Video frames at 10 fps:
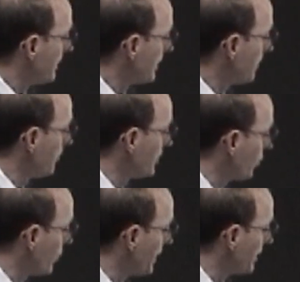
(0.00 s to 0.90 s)
in
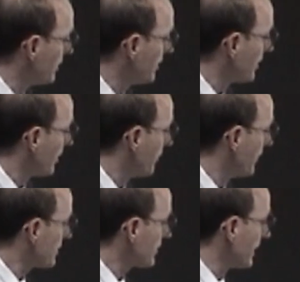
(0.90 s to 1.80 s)
between
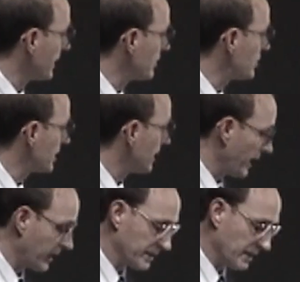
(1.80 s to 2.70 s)
this age
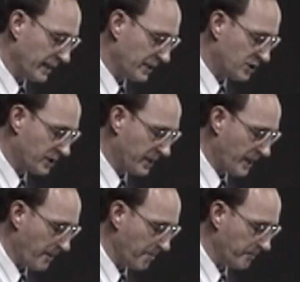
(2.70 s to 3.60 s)
and the age to
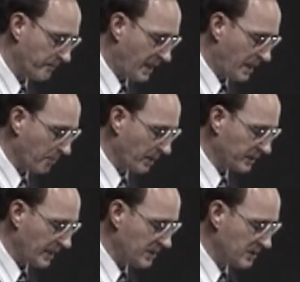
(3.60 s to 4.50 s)
come.
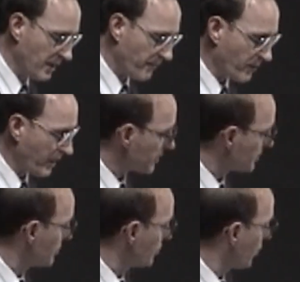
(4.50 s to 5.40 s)
But they differed
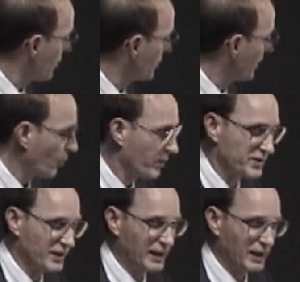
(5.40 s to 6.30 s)
as to whether it
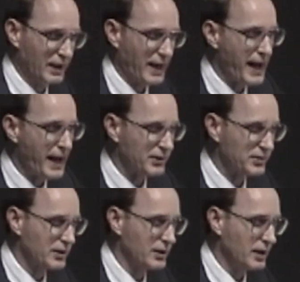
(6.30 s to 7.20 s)
was the
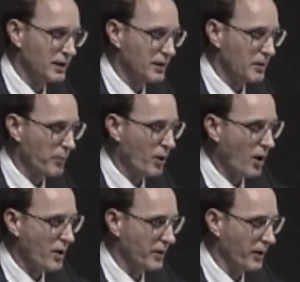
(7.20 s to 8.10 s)
last
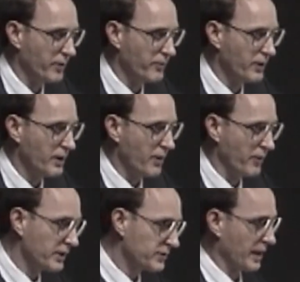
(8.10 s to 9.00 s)
part of
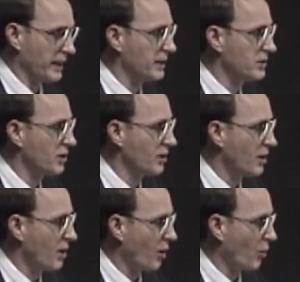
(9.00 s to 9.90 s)
this age
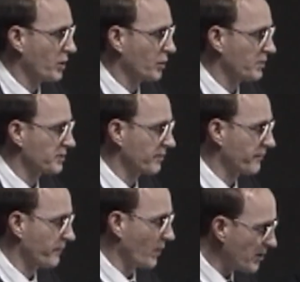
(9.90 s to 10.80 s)
or whether it was the
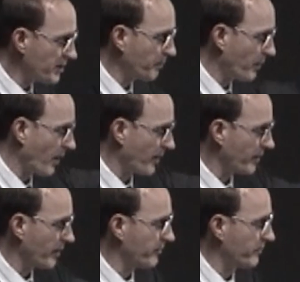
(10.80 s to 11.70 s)
first part
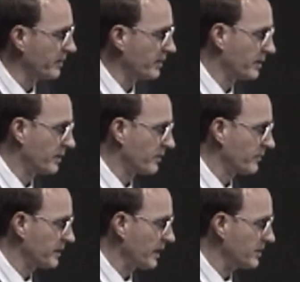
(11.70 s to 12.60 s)
of
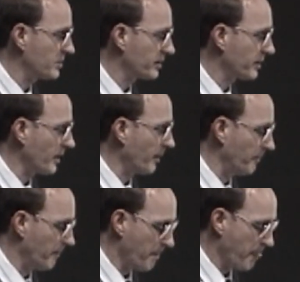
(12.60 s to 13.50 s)
the age to come.